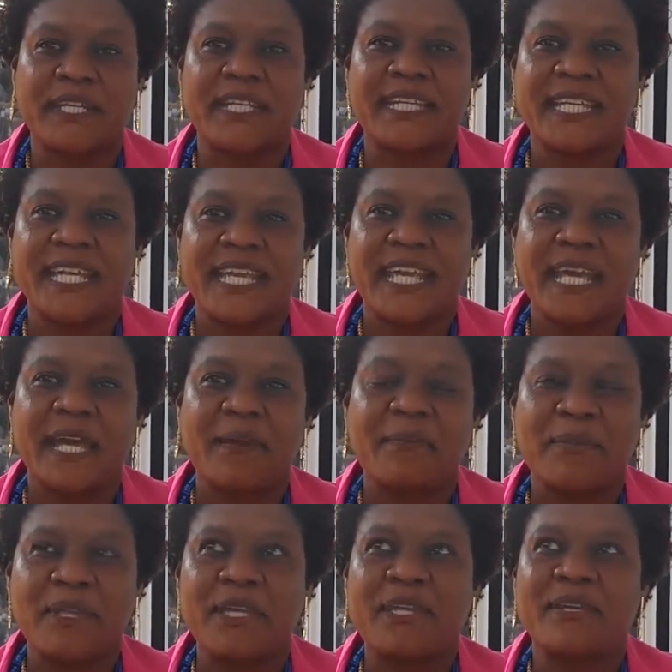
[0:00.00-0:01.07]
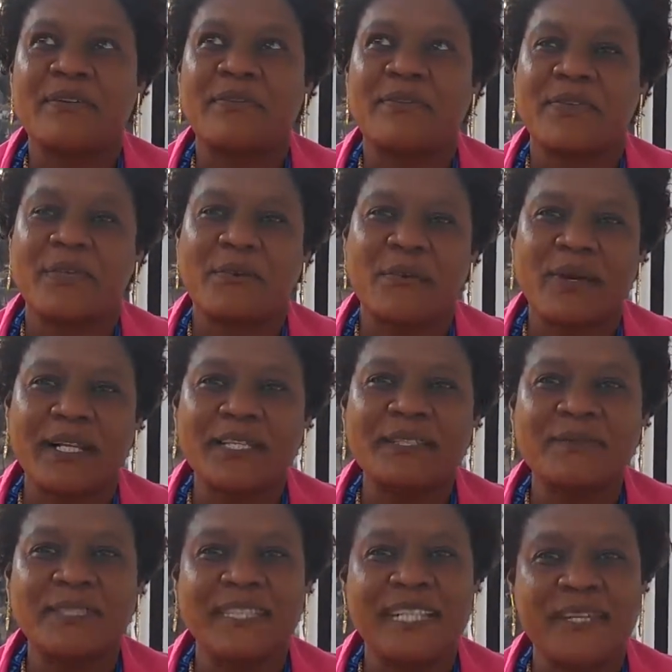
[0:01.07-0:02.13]
Mm-hmm. I'm here for the
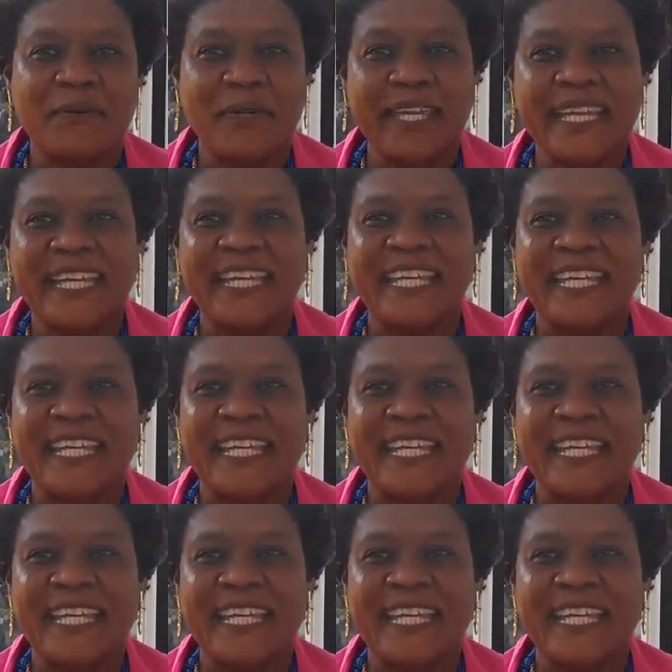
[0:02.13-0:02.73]
World Today Week